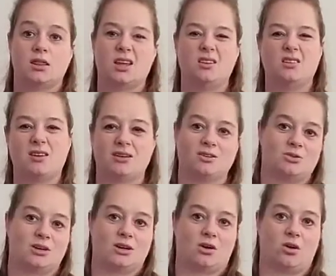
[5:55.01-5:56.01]
Then you're not
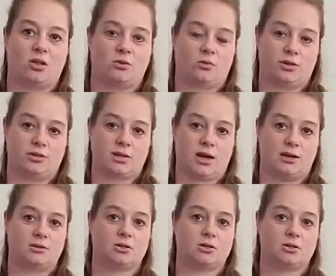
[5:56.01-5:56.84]
doing it all in one day.